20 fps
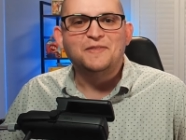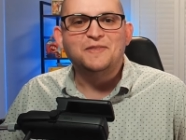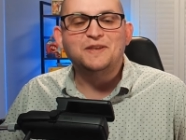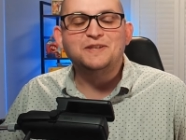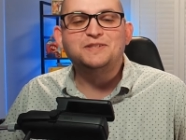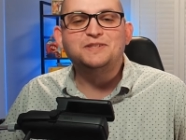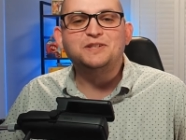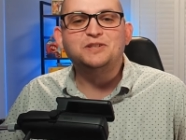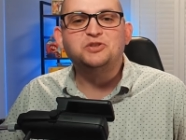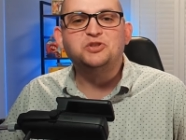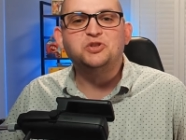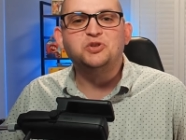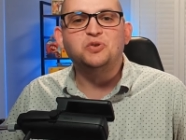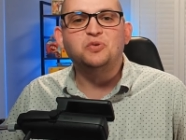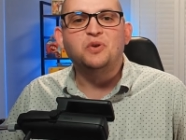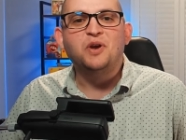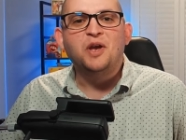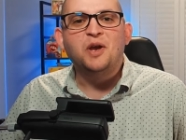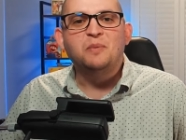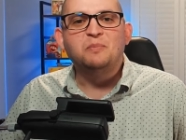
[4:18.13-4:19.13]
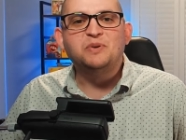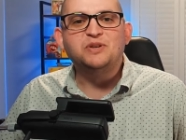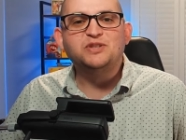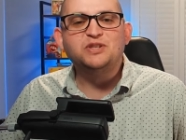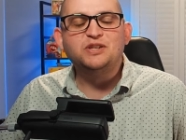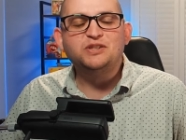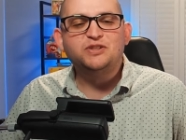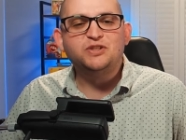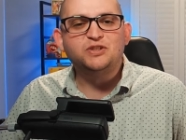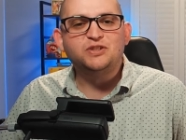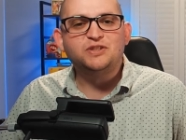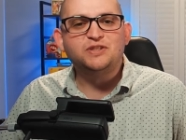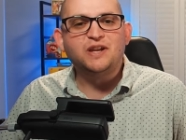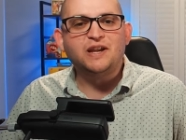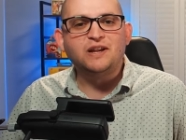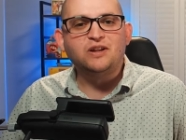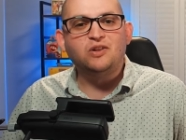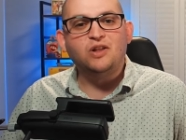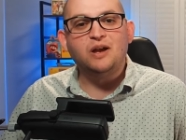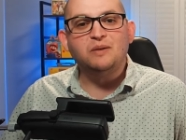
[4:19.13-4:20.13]
This issue positions
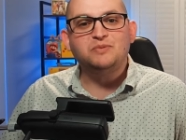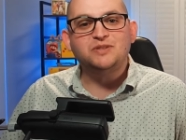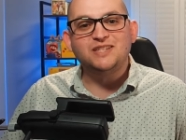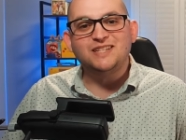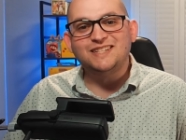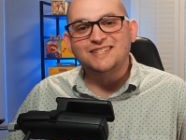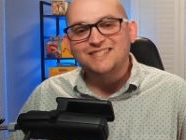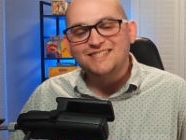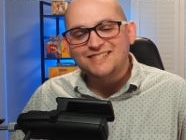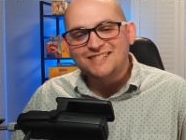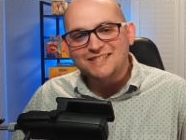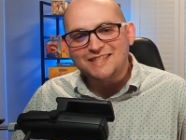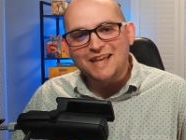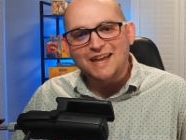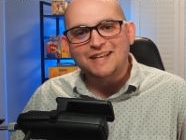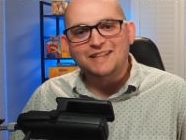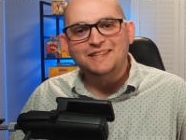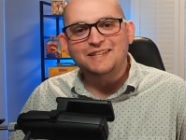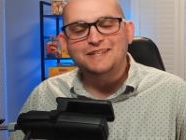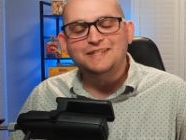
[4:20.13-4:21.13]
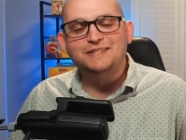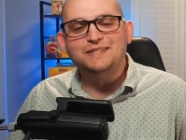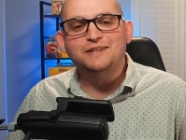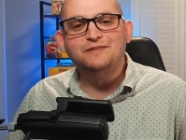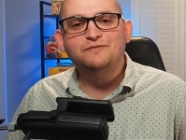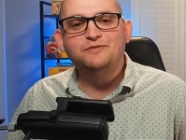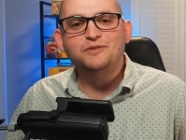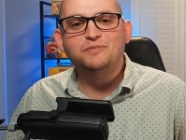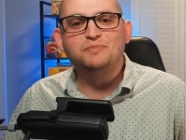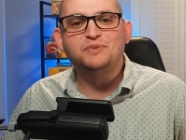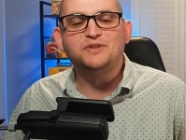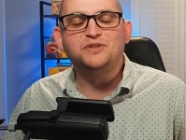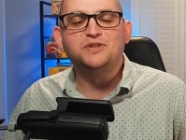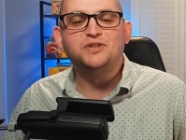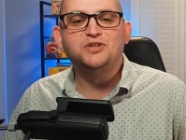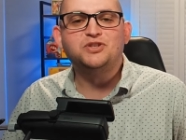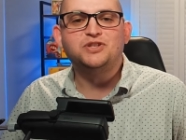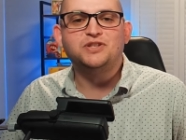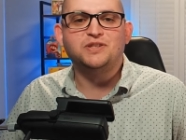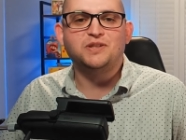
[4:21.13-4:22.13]
Cyclops in a slightly different
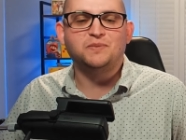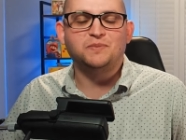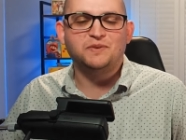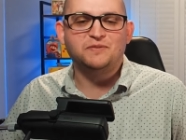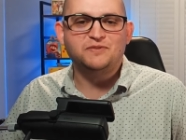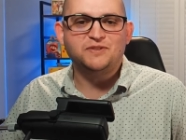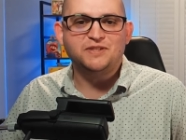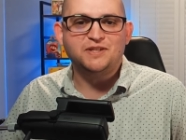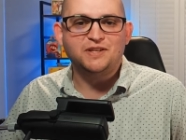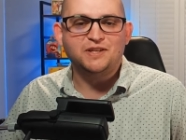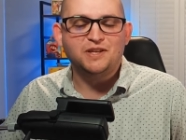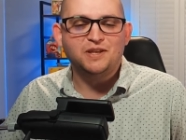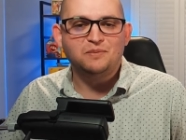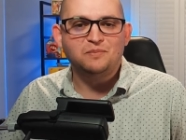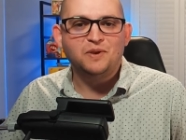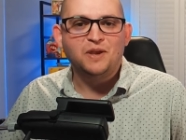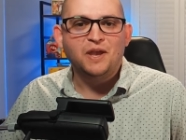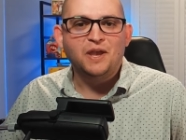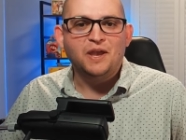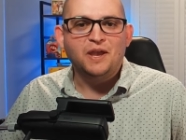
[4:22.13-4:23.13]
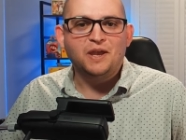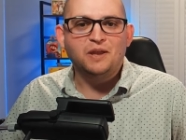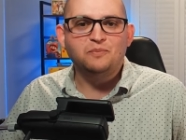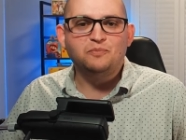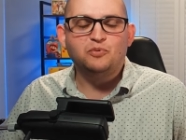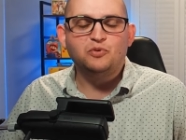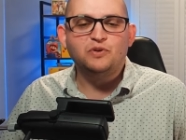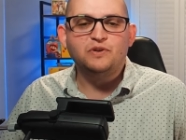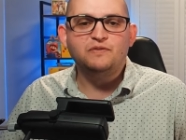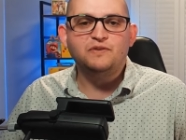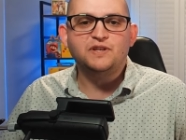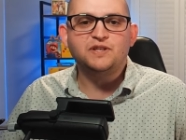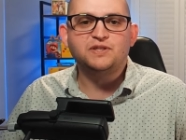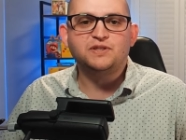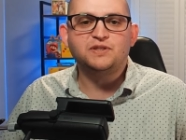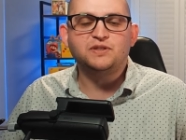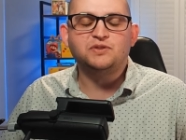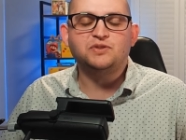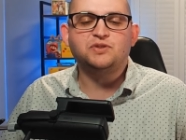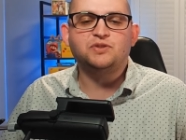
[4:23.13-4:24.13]
position than we've seen him in
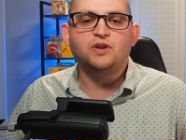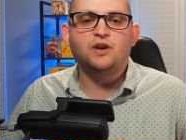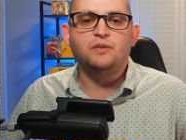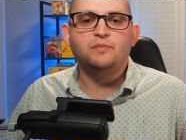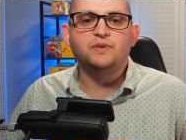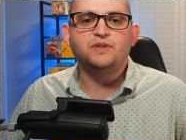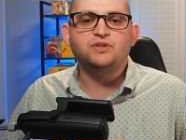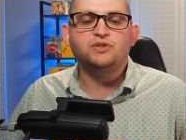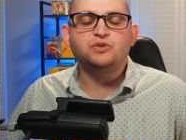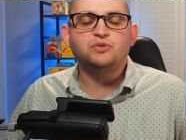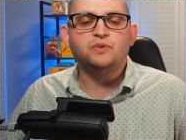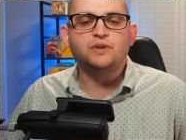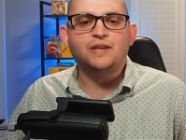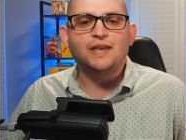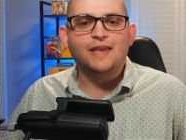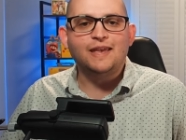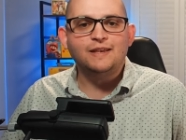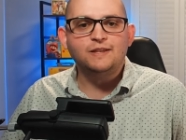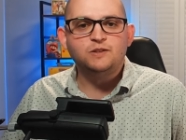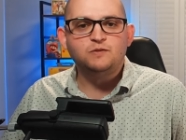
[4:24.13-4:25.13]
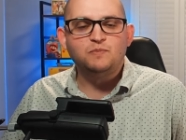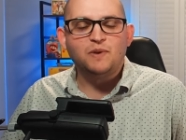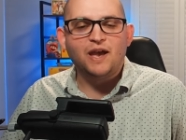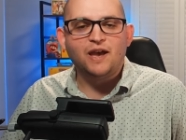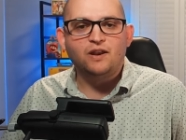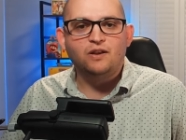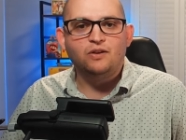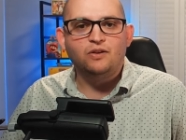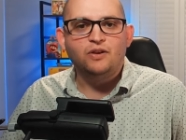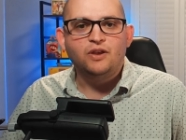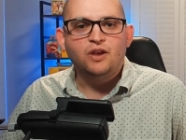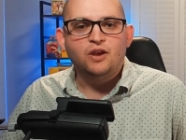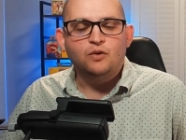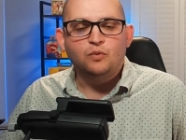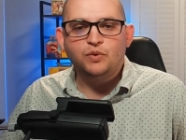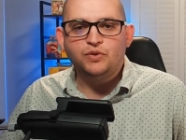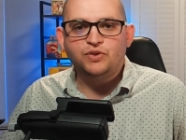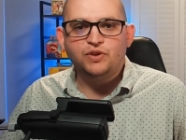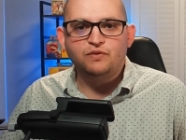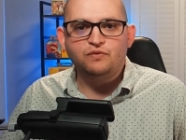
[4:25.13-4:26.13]
previous installments during his battle
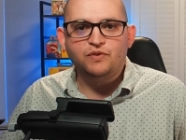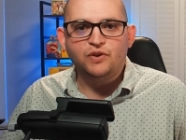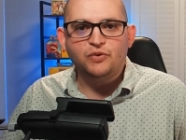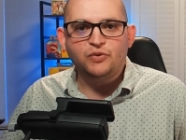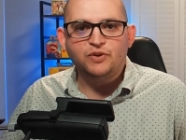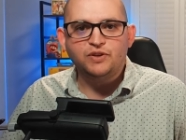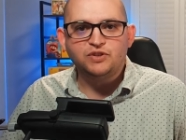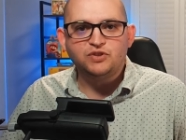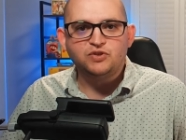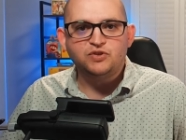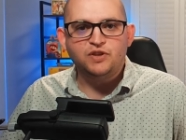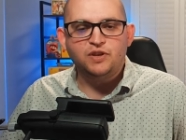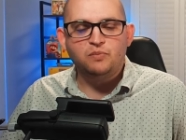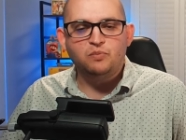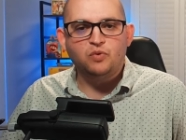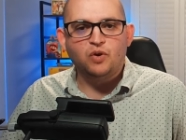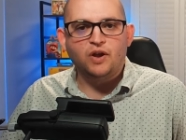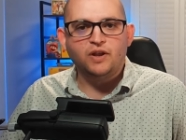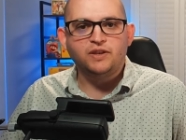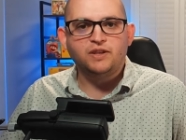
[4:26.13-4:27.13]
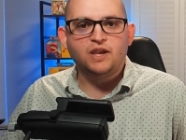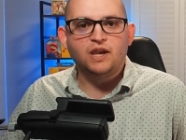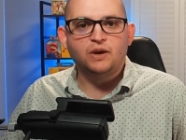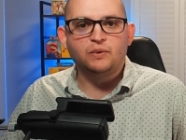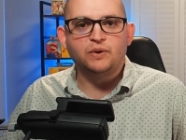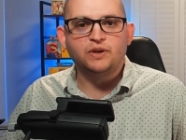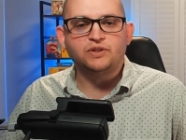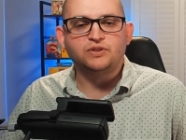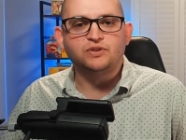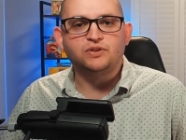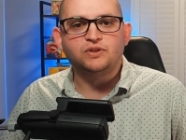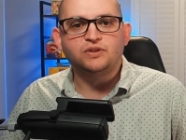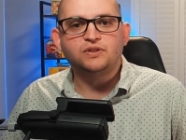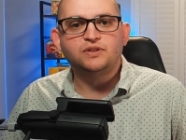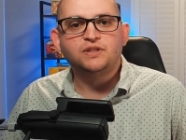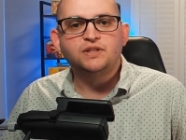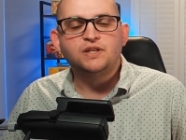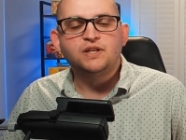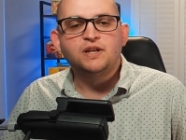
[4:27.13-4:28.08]
with the villainous Nimrod character.